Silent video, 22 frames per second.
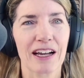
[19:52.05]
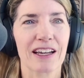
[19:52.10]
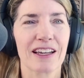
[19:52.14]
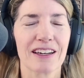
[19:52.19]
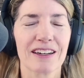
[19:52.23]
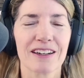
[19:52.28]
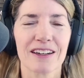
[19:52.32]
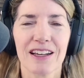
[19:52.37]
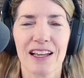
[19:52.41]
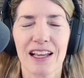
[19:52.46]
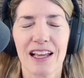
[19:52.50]

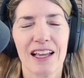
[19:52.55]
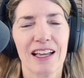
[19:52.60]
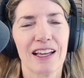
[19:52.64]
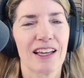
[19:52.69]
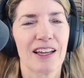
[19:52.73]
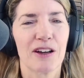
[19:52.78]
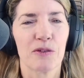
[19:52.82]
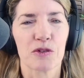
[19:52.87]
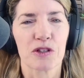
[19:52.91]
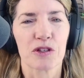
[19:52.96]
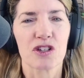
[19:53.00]
And
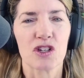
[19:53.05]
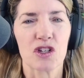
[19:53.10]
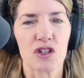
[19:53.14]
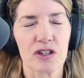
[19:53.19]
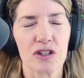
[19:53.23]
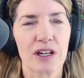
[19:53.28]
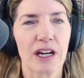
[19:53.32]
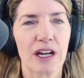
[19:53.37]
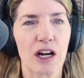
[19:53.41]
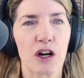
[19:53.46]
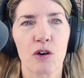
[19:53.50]
it was just
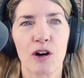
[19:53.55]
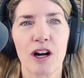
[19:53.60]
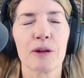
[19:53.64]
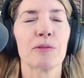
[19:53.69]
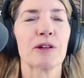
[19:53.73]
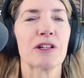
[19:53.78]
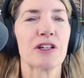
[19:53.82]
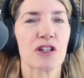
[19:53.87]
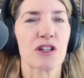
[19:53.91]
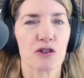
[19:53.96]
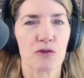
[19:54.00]
incredibly
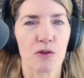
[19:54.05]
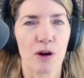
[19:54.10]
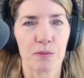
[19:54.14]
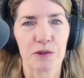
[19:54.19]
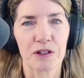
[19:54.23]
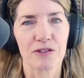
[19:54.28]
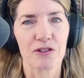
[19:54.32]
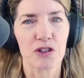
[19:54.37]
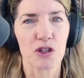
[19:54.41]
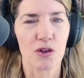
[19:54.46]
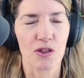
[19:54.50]

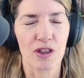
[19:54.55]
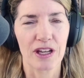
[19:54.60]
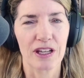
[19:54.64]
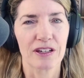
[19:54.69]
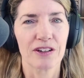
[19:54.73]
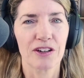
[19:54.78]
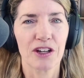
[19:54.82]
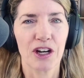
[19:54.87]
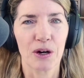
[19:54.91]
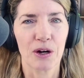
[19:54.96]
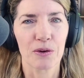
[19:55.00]
disruptive. So then,
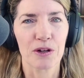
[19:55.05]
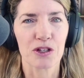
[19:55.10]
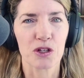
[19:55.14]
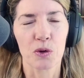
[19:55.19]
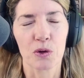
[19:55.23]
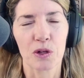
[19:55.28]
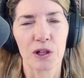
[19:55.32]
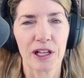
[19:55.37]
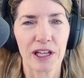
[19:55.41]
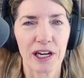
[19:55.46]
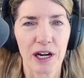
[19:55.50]
his whole
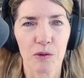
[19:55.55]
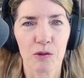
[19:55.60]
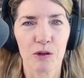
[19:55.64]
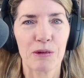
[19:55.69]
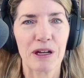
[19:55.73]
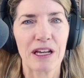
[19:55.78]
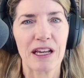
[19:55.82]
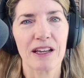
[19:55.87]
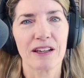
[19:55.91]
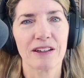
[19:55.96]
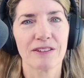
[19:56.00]
clinic would
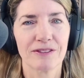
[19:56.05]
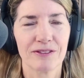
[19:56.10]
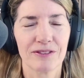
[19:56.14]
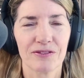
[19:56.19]
be